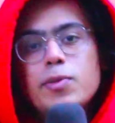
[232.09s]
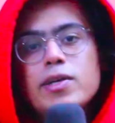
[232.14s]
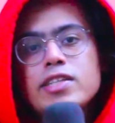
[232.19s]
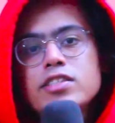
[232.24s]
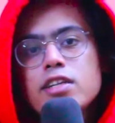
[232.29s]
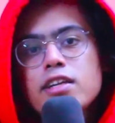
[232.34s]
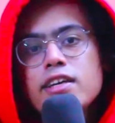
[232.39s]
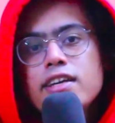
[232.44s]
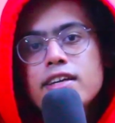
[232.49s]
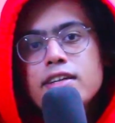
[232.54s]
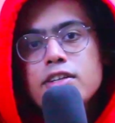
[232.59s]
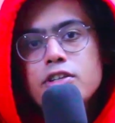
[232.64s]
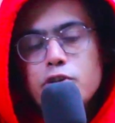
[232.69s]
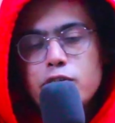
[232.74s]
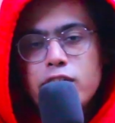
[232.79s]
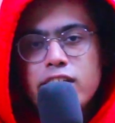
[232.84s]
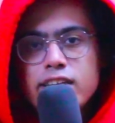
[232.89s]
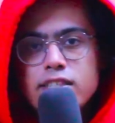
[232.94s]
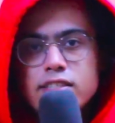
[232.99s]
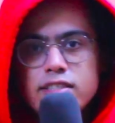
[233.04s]

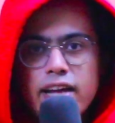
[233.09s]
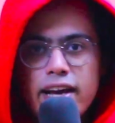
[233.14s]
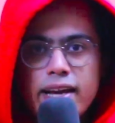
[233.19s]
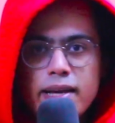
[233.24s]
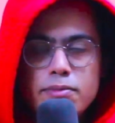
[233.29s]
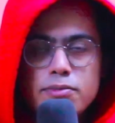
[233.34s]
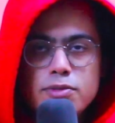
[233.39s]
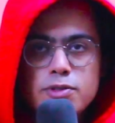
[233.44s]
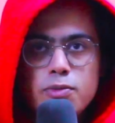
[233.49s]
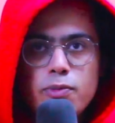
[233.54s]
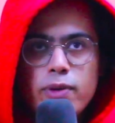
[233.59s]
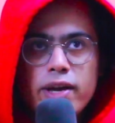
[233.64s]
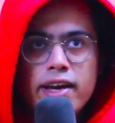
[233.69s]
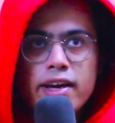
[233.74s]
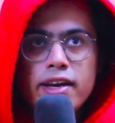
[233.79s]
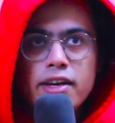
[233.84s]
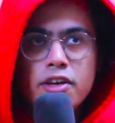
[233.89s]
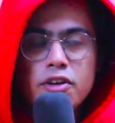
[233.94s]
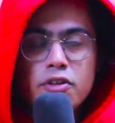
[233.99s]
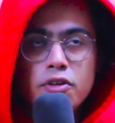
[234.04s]
Especially in today's
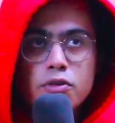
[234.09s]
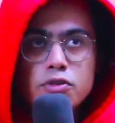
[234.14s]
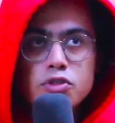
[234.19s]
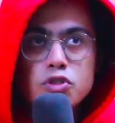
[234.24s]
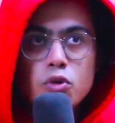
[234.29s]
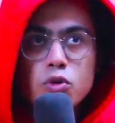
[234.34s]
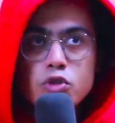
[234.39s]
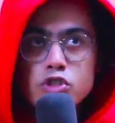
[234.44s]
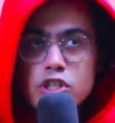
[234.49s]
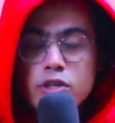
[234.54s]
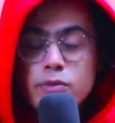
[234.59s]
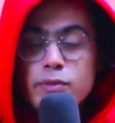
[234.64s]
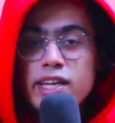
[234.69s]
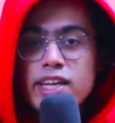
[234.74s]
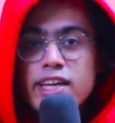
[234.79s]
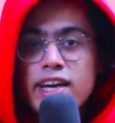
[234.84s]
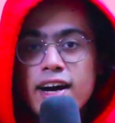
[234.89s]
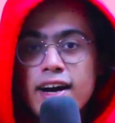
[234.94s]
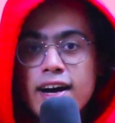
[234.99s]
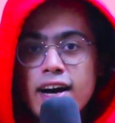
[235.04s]
times where,
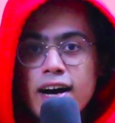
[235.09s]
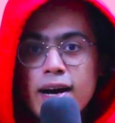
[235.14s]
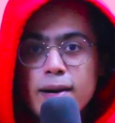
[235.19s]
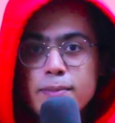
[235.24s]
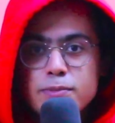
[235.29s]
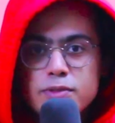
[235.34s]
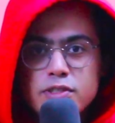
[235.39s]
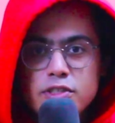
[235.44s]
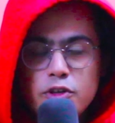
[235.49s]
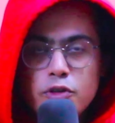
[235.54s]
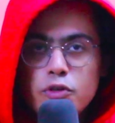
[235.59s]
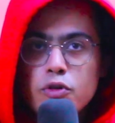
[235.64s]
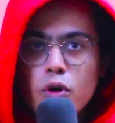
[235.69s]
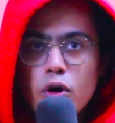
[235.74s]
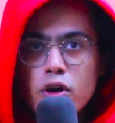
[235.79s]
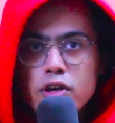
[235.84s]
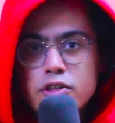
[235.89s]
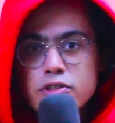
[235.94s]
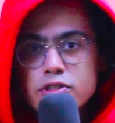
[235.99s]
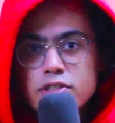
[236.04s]
social media
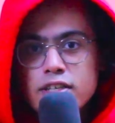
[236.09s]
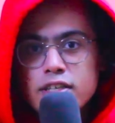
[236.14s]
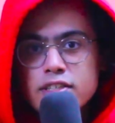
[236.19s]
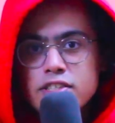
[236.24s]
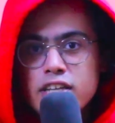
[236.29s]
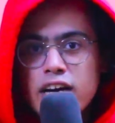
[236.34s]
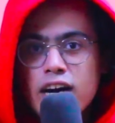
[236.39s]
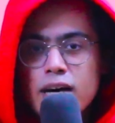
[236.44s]
apps, you go onto